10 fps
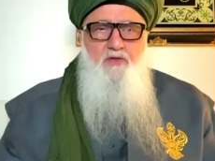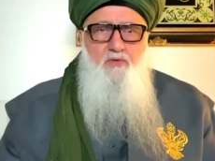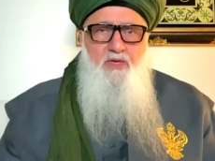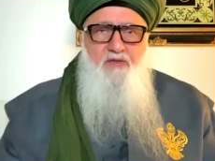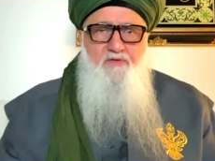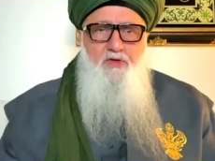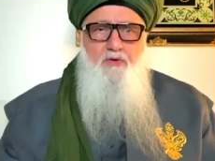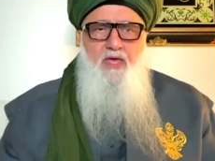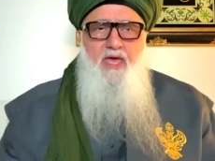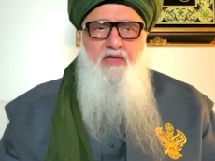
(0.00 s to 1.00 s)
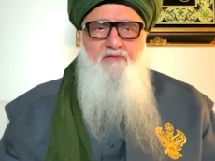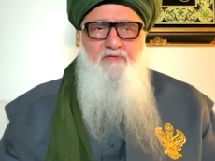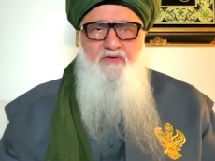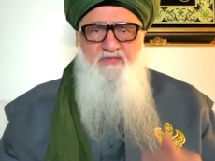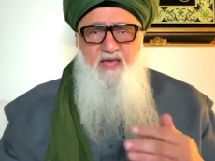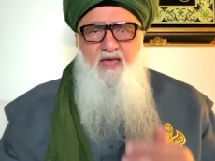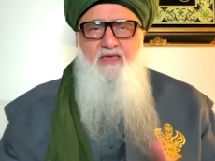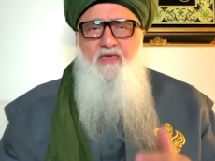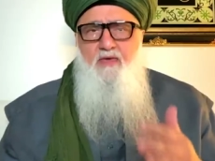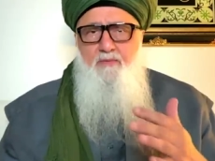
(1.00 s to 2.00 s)
do whatever you can for
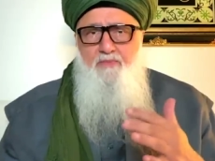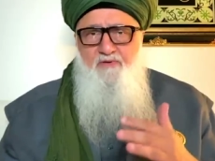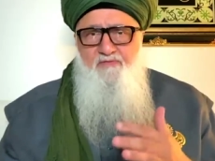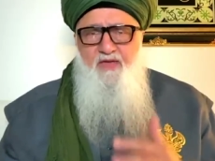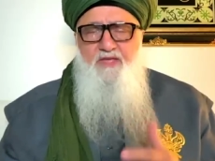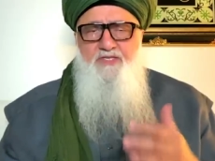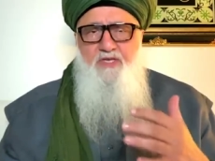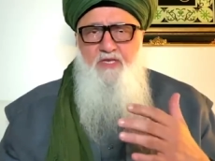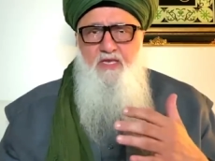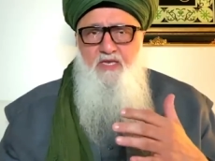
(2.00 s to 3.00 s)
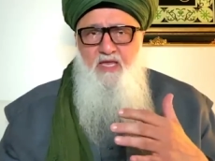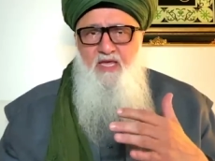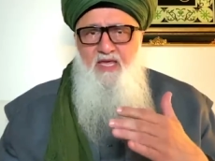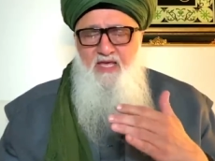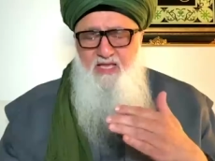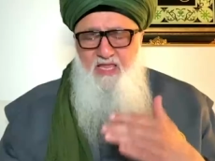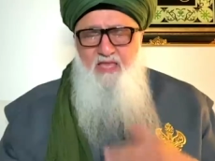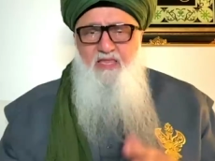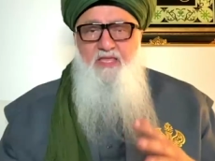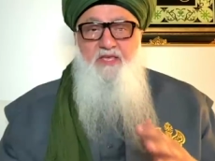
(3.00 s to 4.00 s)
zakiyah and perfection and
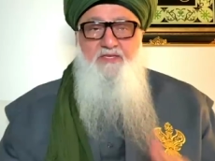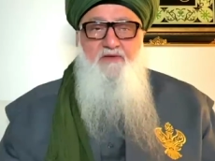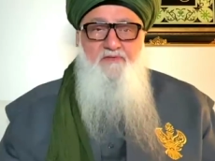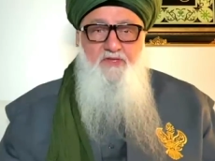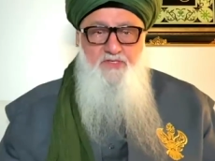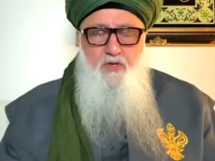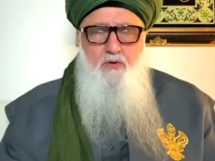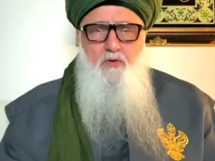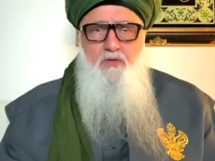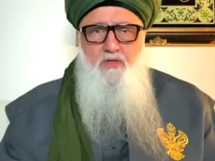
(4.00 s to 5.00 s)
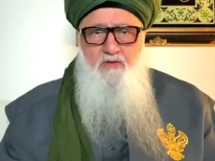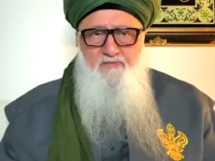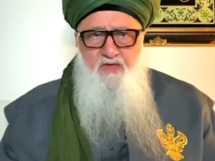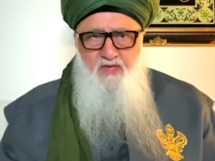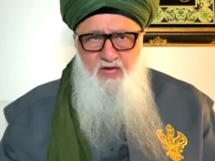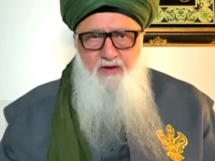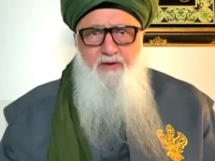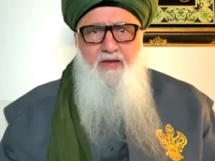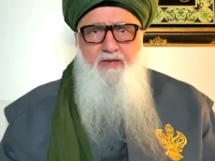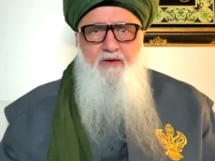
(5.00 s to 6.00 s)
cleanliness of the soul and of the
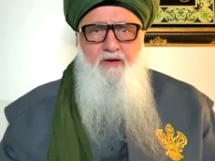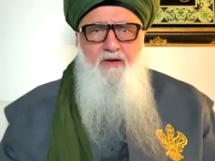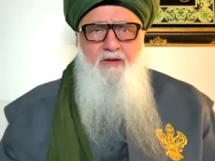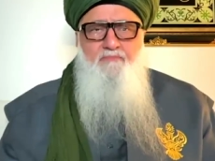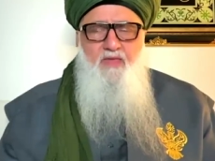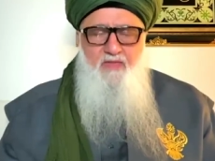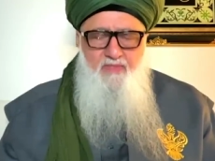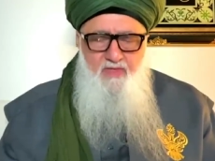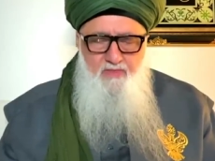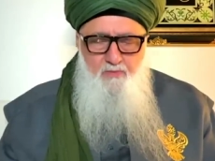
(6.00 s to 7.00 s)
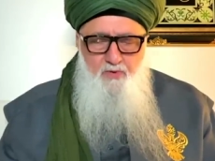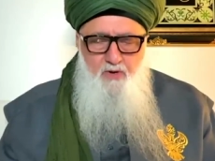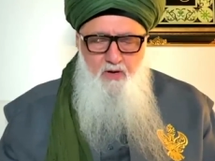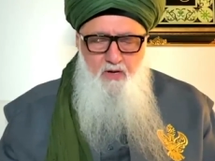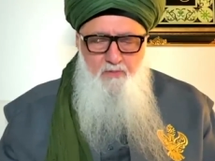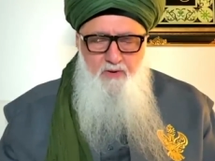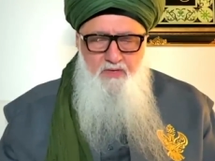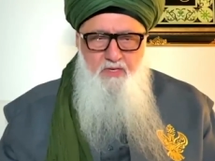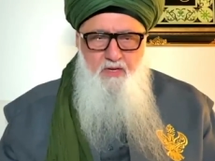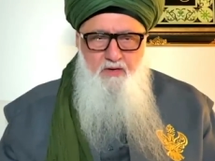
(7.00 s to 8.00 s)
character, and then the
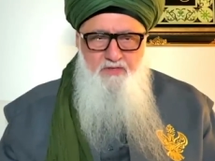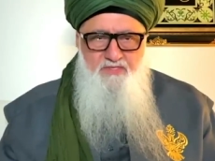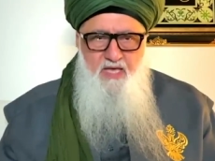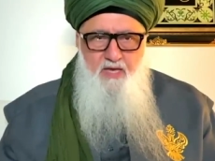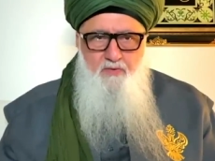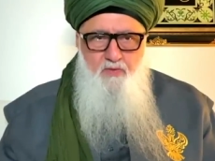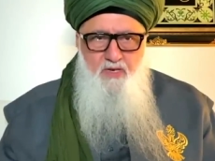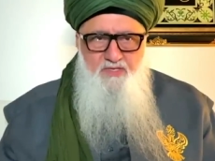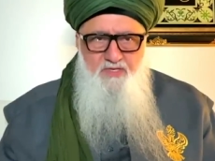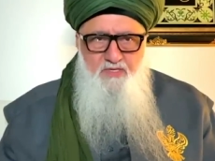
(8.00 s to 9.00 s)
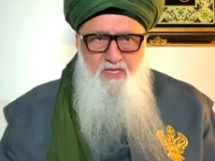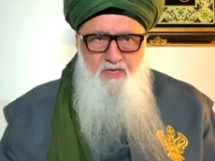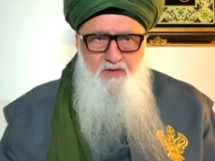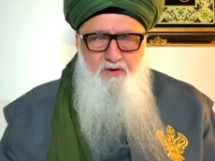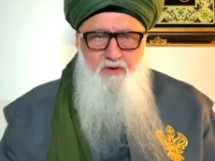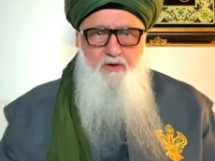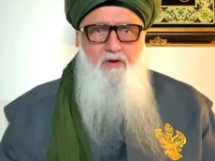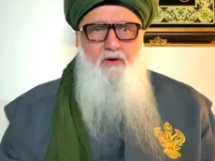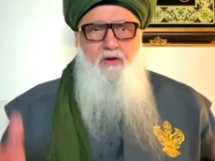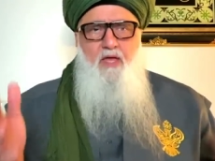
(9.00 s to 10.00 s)
muraqabah to understand what is it that you're